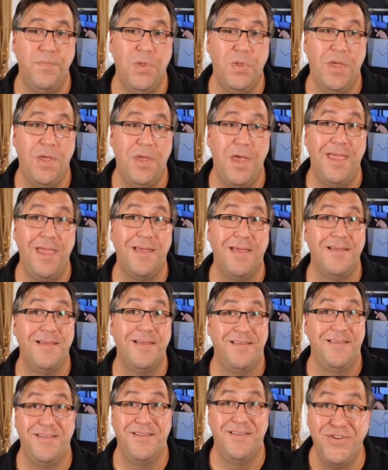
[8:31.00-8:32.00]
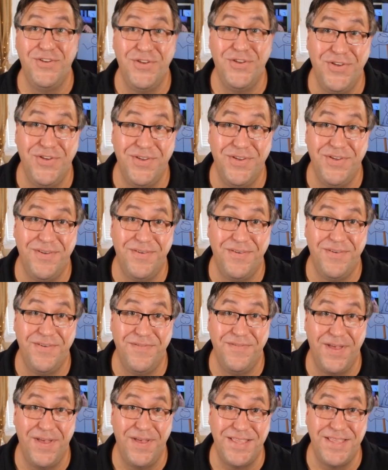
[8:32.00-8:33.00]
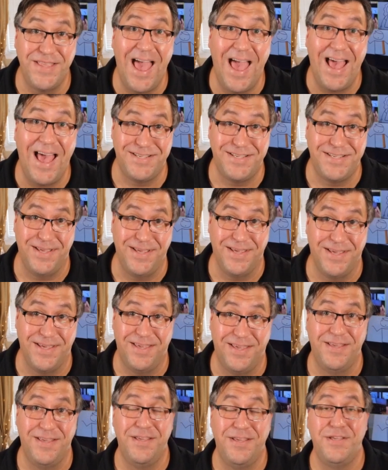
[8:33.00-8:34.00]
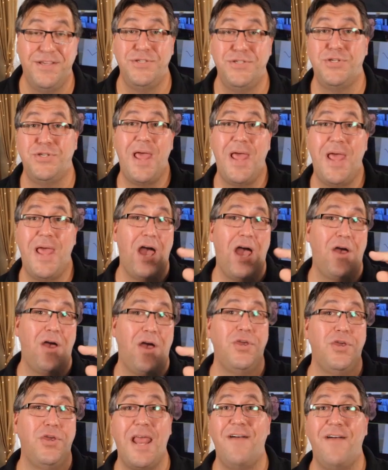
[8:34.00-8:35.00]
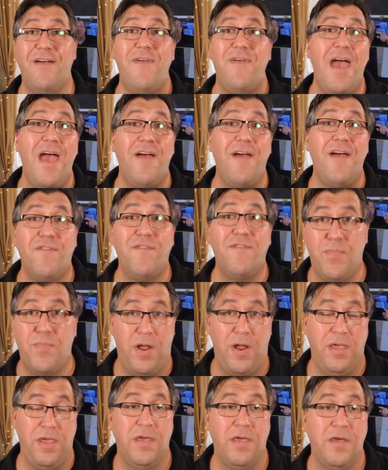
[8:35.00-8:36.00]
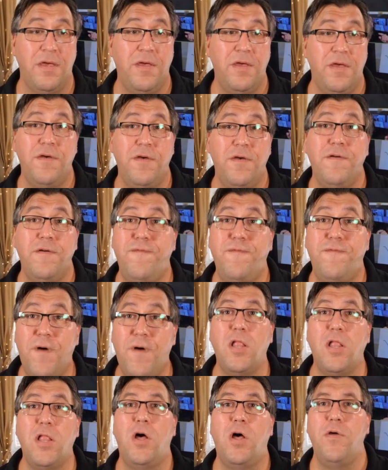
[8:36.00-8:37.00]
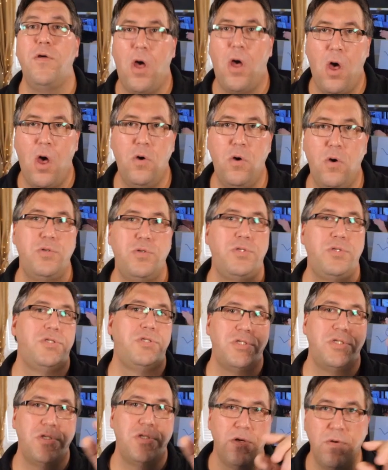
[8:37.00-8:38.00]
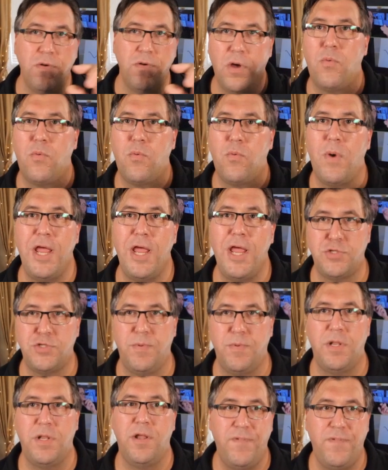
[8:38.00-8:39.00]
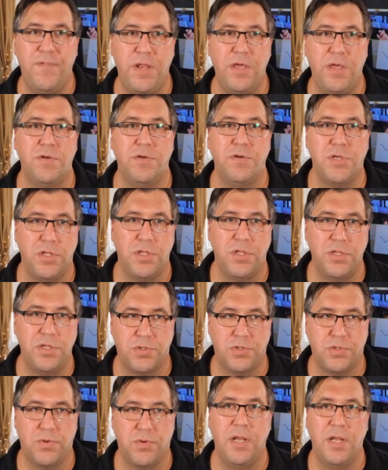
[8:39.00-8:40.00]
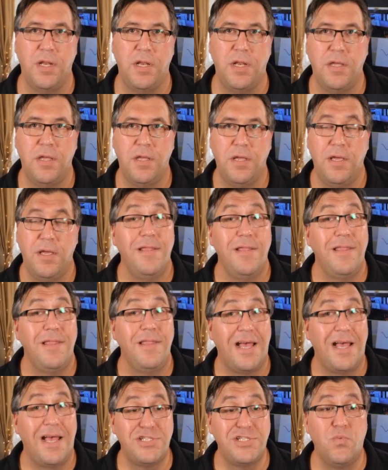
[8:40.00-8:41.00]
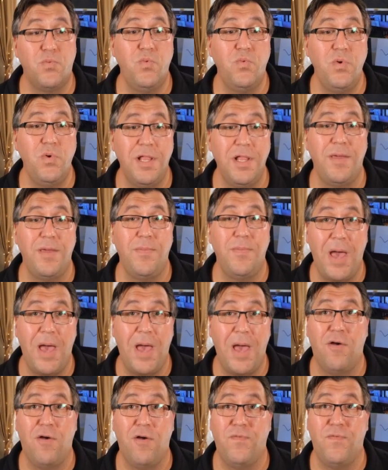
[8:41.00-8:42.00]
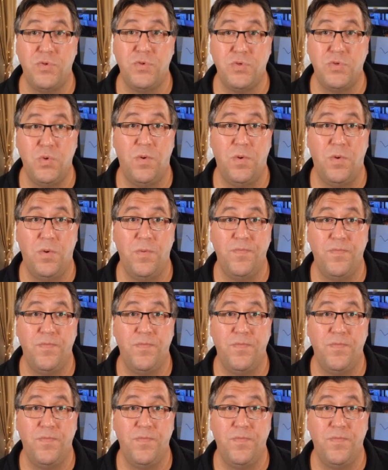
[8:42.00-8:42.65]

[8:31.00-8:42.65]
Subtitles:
Okay? Fantastic. So now you can have everybody follow the host's arrangement of videos on the screen. That's a really powerful tool.